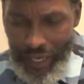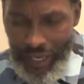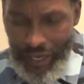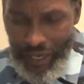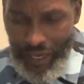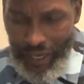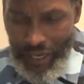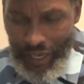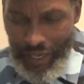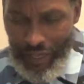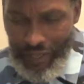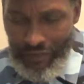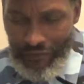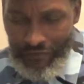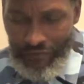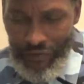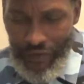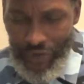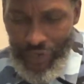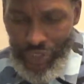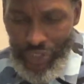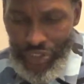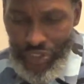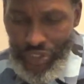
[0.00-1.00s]
and
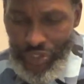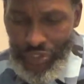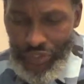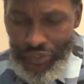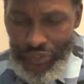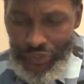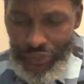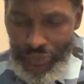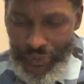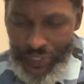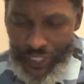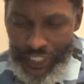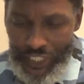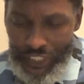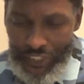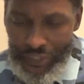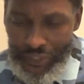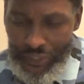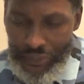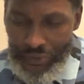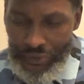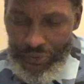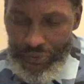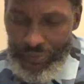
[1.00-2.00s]
verse
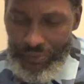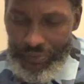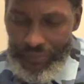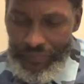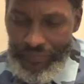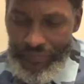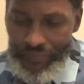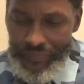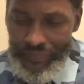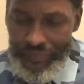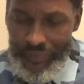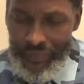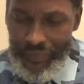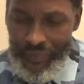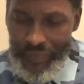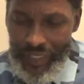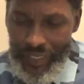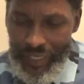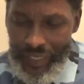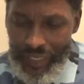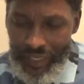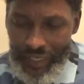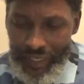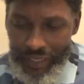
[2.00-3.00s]
22.
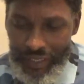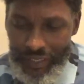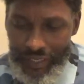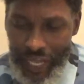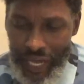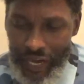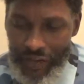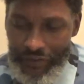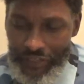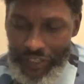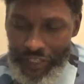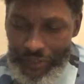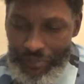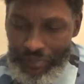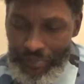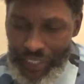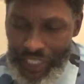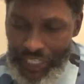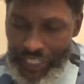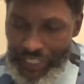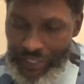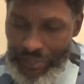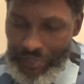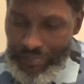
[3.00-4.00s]
Now that
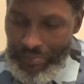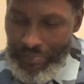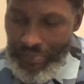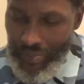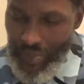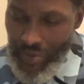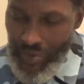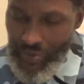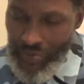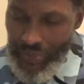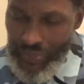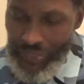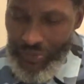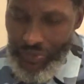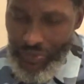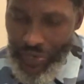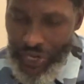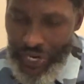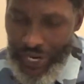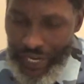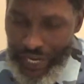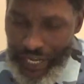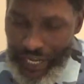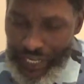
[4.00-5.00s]
being broken,
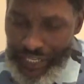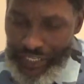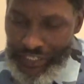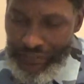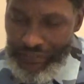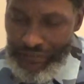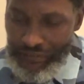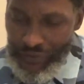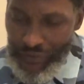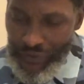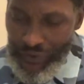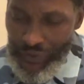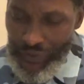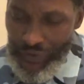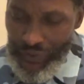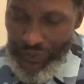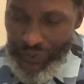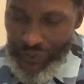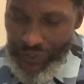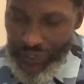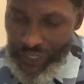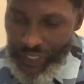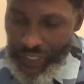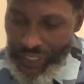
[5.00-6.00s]
whereas
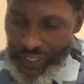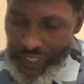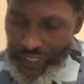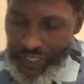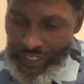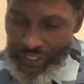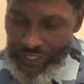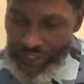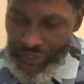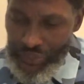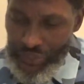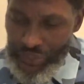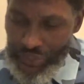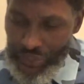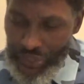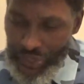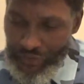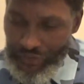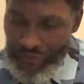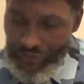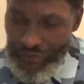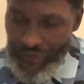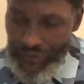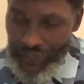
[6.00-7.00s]
four stood
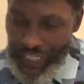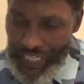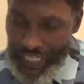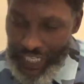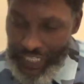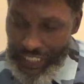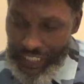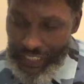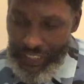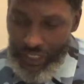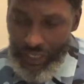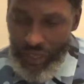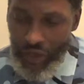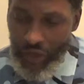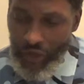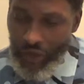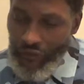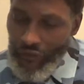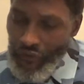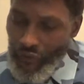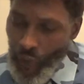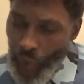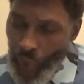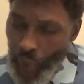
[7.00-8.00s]
up for its
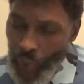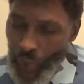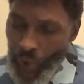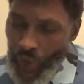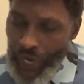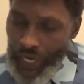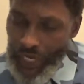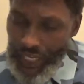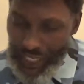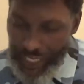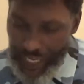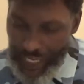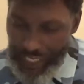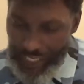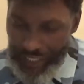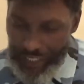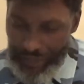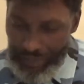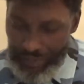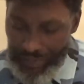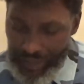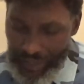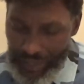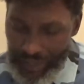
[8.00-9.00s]
four
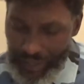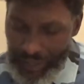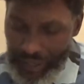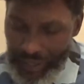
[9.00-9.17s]
kingdoms.